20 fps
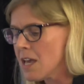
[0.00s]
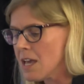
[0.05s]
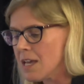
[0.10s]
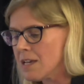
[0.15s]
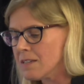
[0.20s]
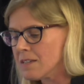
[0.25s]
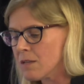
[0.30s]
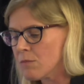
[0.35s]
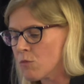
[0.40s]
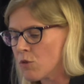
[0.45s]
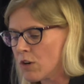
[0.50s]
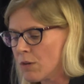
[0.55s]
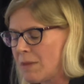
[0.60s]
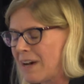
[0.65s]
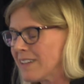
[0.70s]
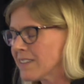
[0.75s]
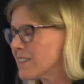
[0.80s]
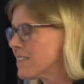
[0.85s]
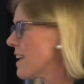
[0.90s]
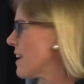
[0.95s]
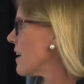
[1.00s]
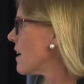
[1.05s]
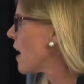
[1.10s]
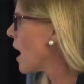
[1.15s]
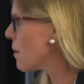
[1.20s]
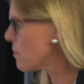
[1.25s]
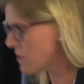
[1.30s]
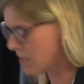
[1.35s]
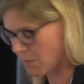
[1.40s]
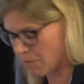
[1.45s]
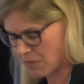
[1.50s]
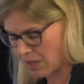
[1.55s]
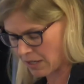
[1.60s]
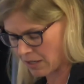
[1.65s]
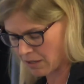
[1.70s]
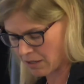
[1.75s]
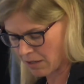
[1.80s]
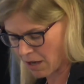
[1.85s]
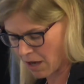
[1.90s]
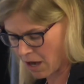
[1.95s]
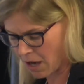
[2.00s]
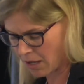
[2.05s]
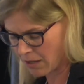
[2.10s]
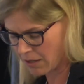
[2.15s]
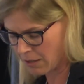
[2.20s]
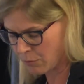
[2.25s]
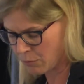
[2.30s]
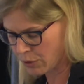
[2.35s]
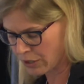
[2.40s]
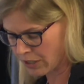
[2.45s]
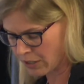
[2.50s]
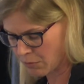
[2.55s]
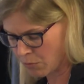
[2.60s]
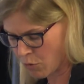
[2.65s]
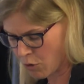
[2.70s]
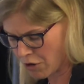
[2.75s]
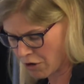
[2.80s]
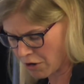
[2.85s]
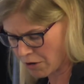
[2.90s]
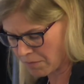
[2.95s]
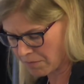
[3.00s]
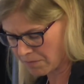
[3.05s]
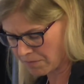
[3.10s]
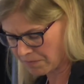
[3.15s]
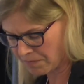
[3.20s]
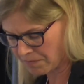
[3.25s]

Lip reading: Is it more about setting up something in brick and mortar?